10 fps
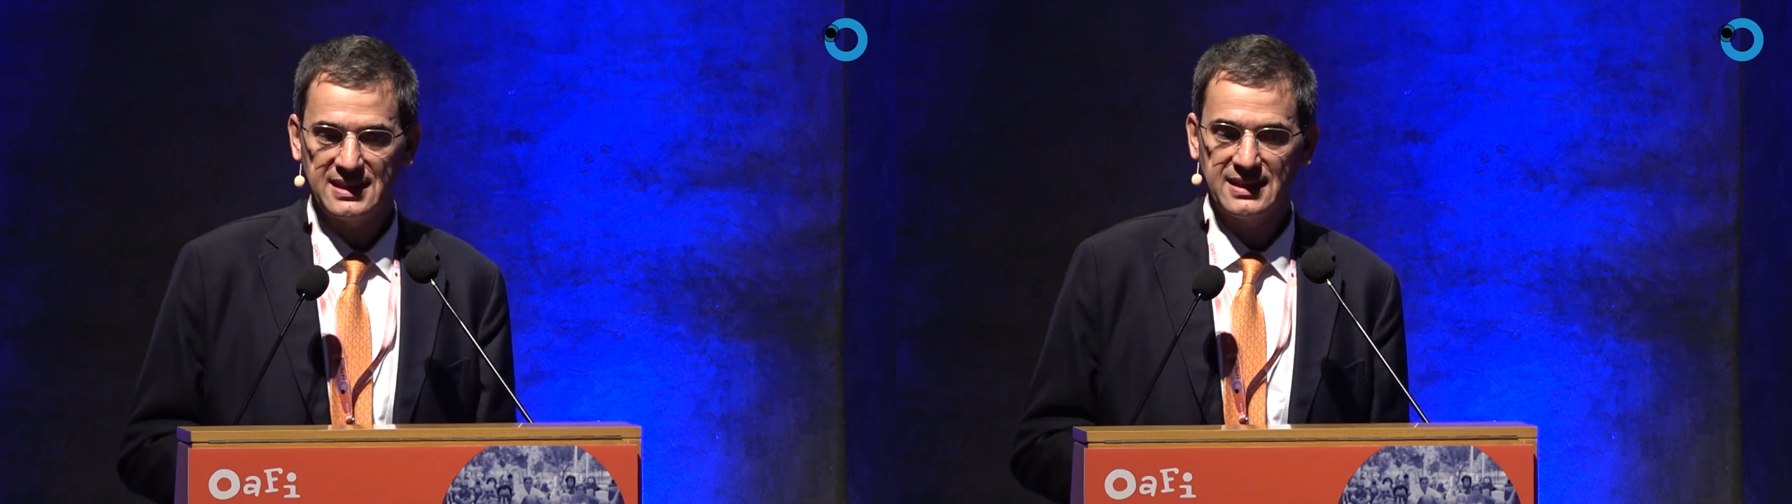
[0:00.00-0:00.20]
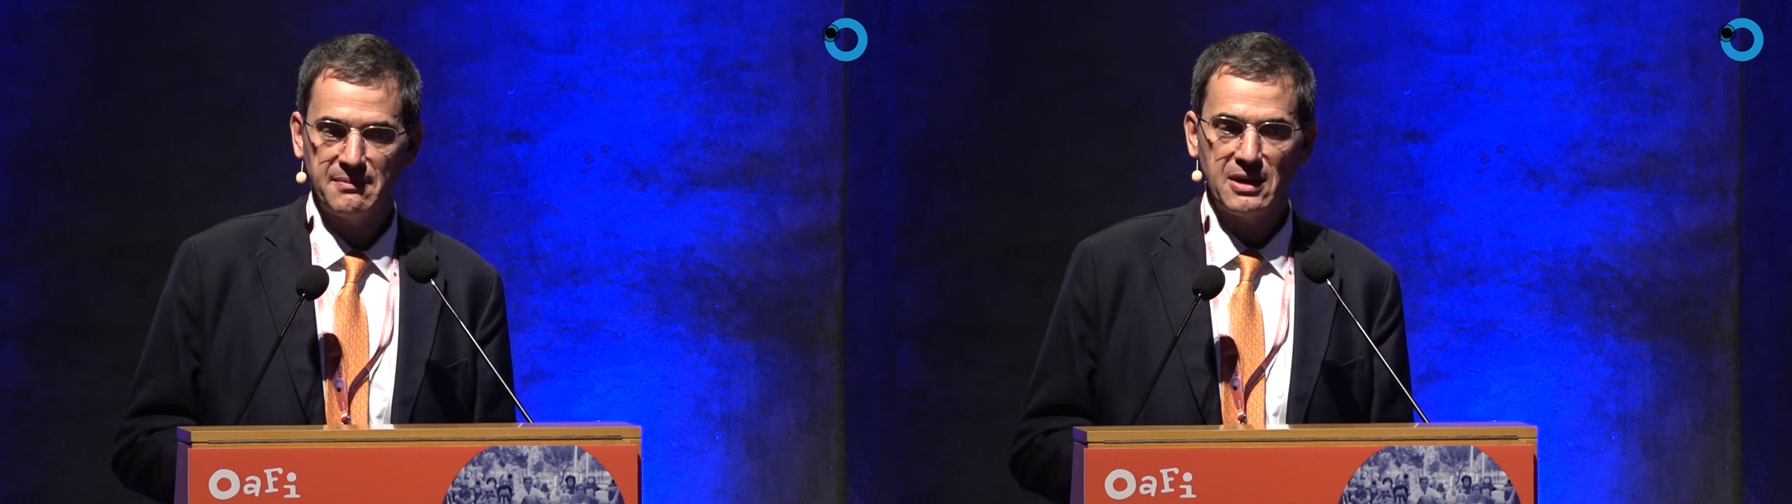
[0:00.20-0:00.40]

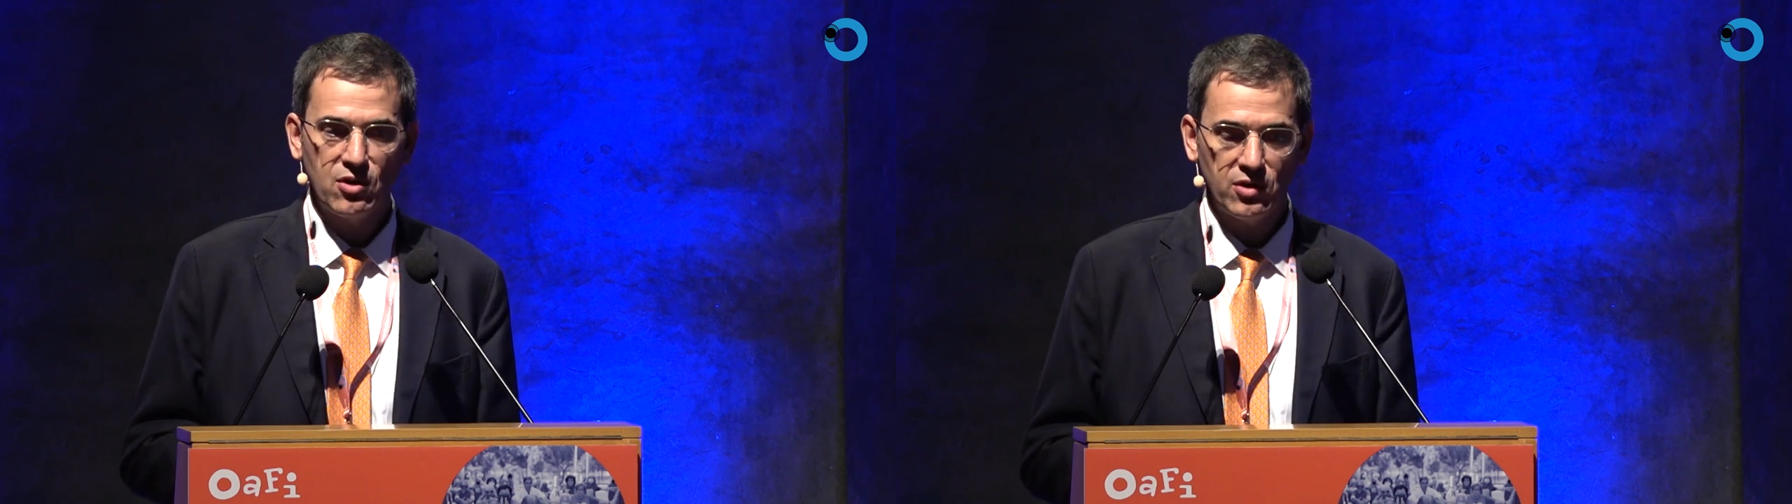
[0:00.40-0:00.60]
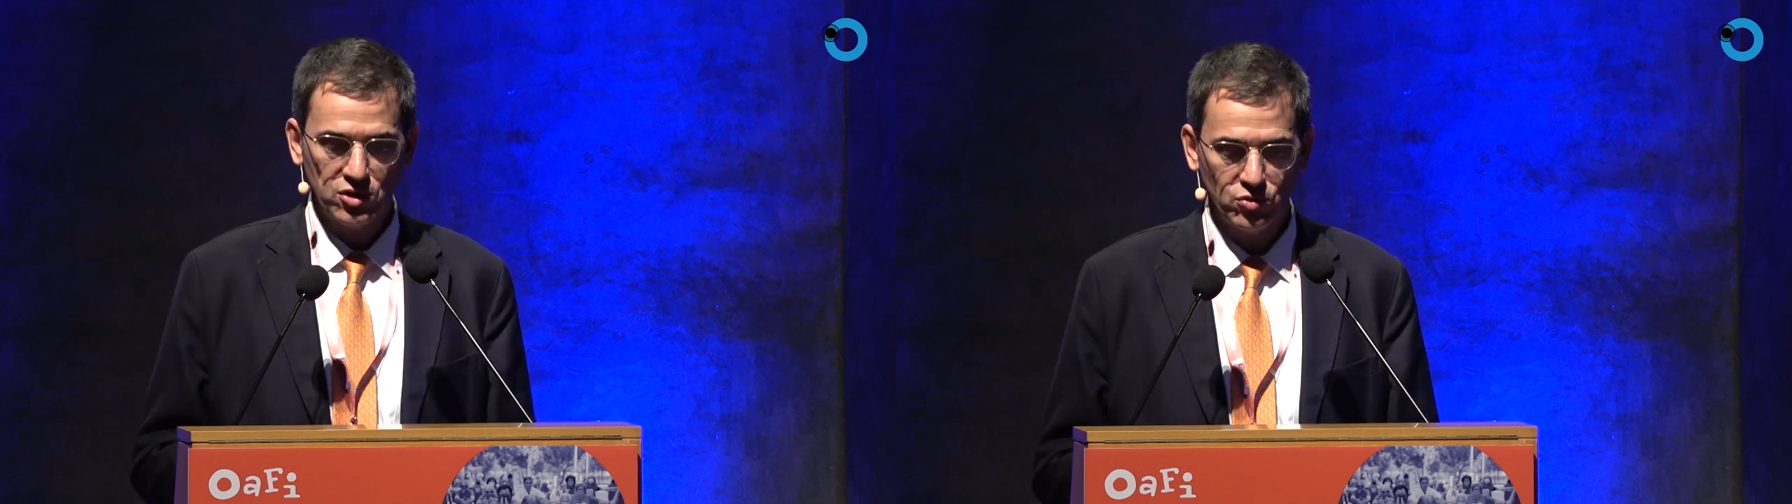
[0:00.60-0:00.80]

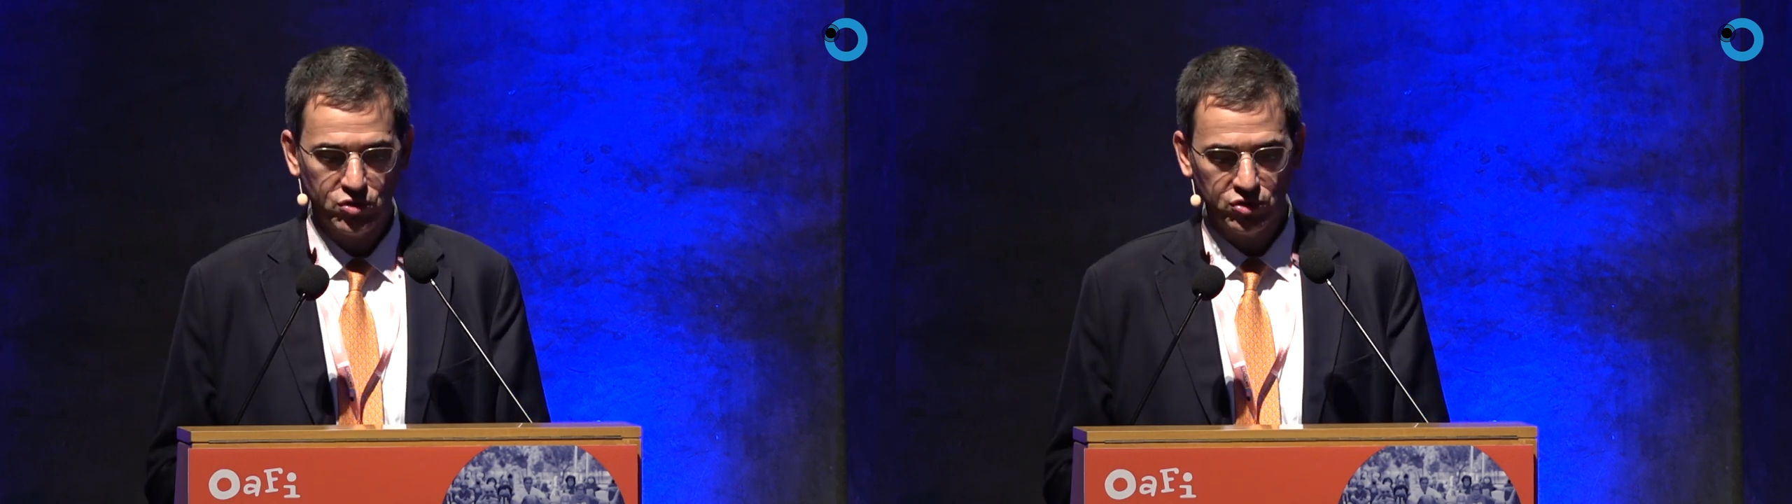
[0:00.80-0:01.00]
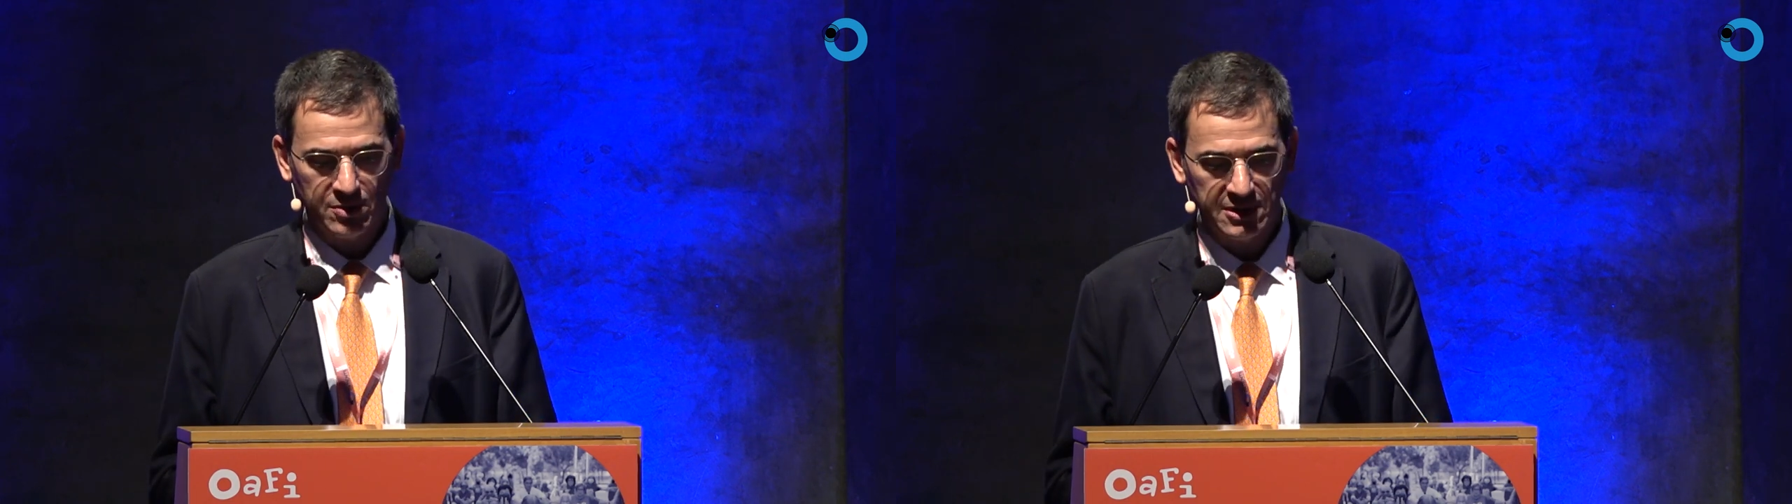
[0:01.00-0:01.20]
prognosis
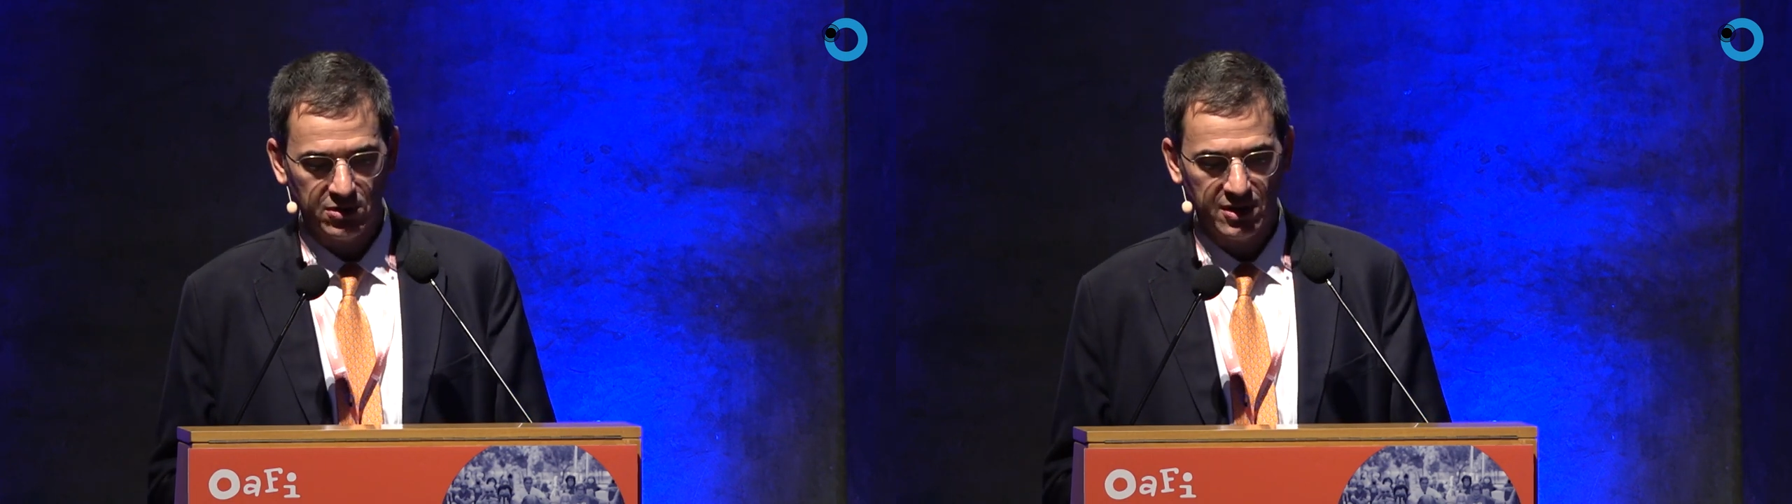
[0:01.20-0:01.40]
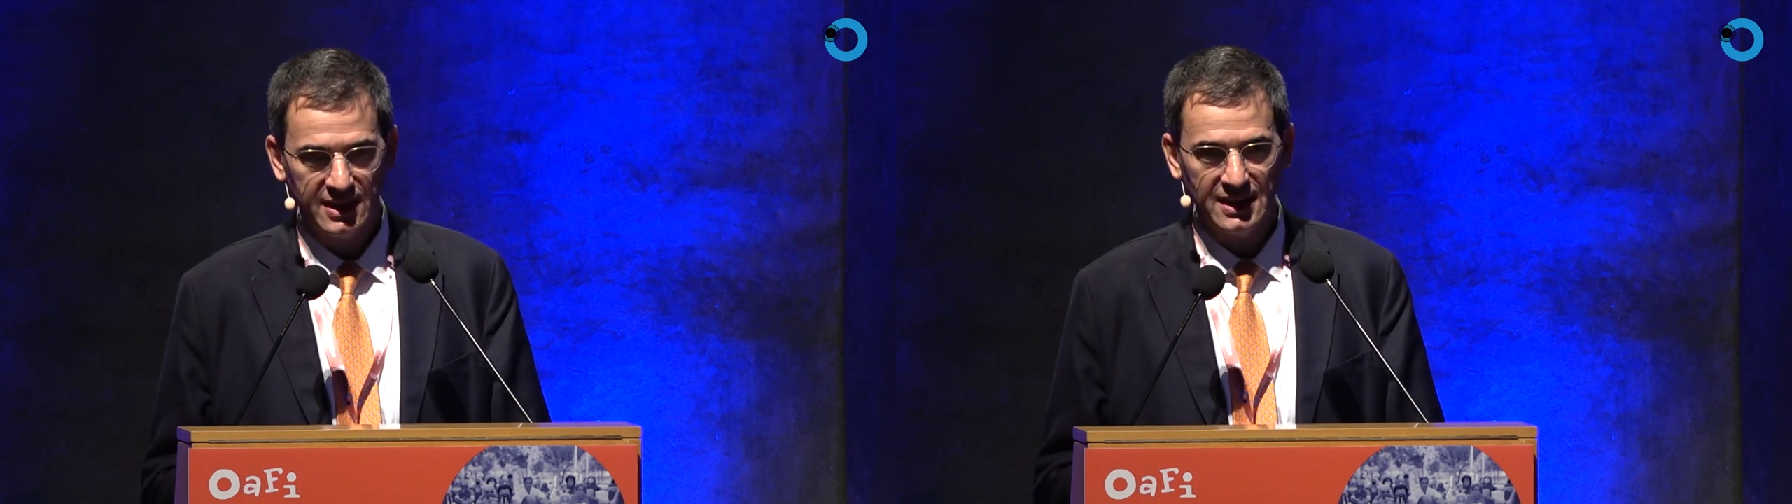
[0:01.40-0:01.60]
with
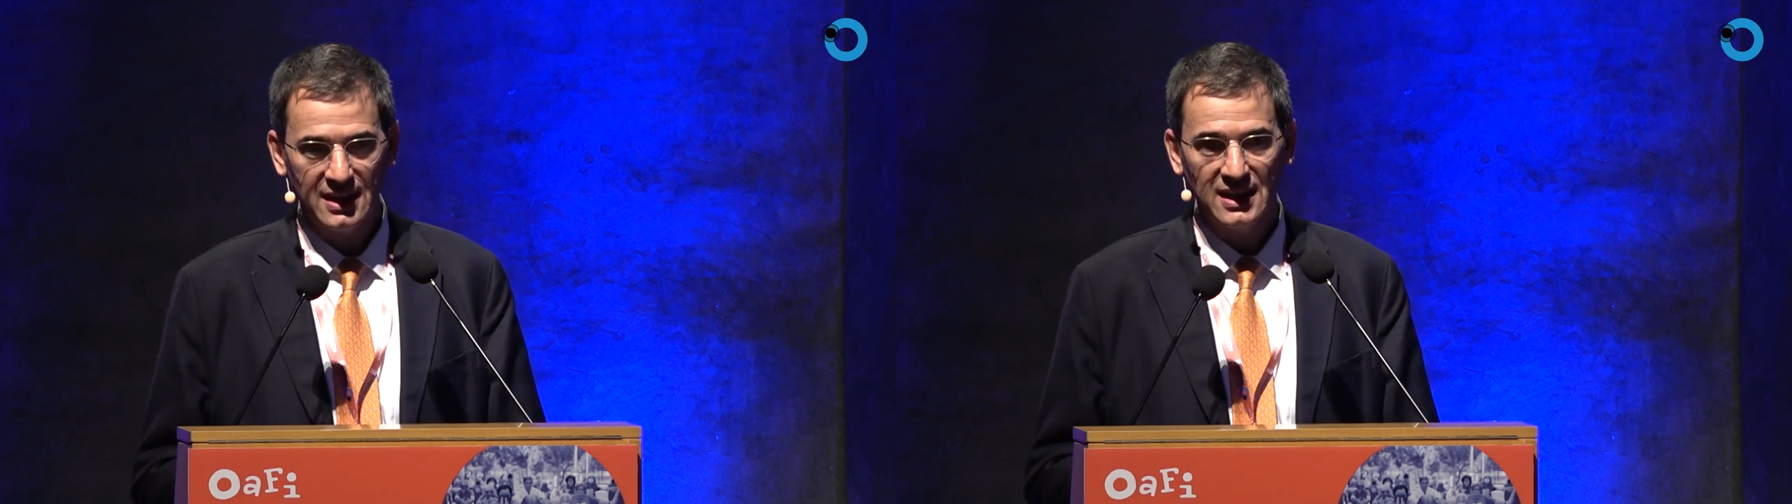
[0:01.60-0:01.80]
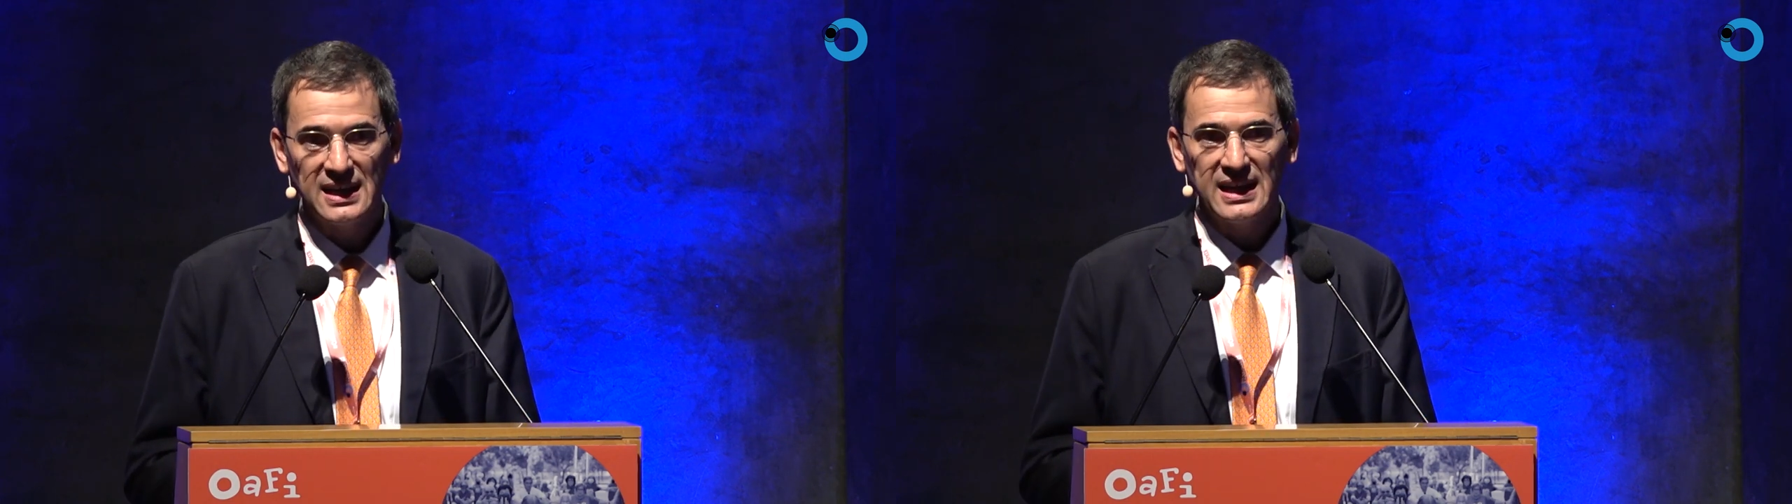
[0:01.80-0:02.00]
more
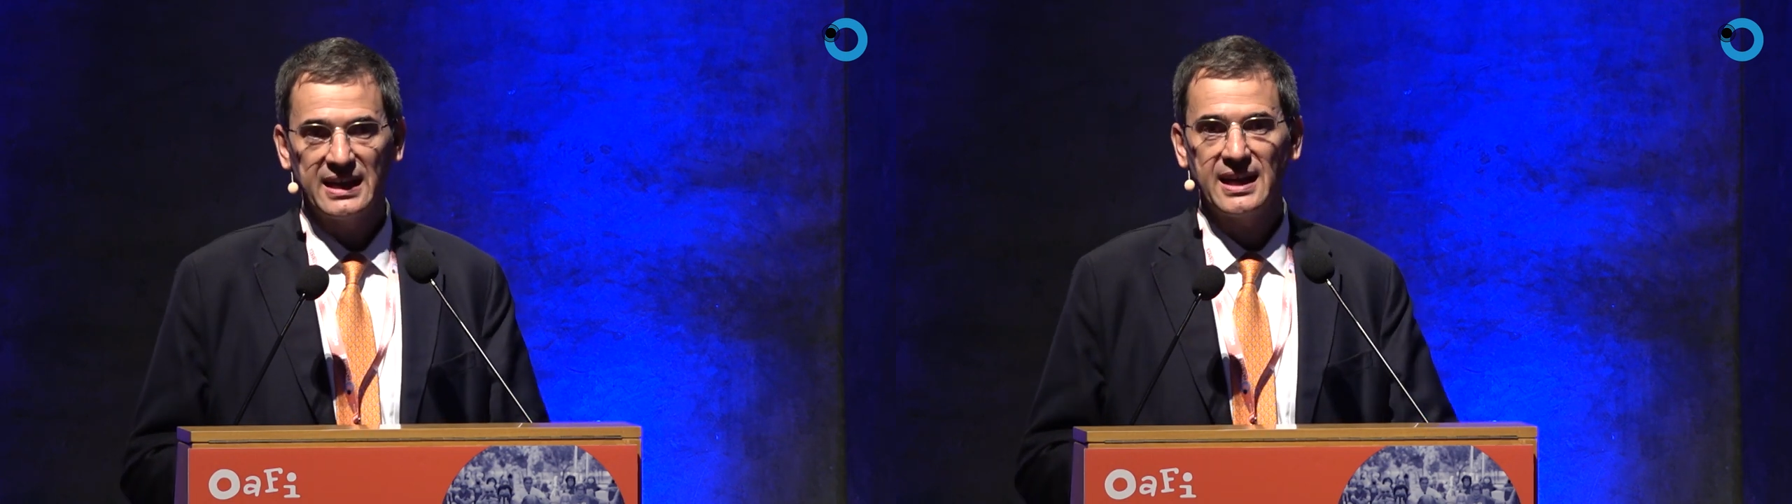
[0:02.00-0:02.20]
time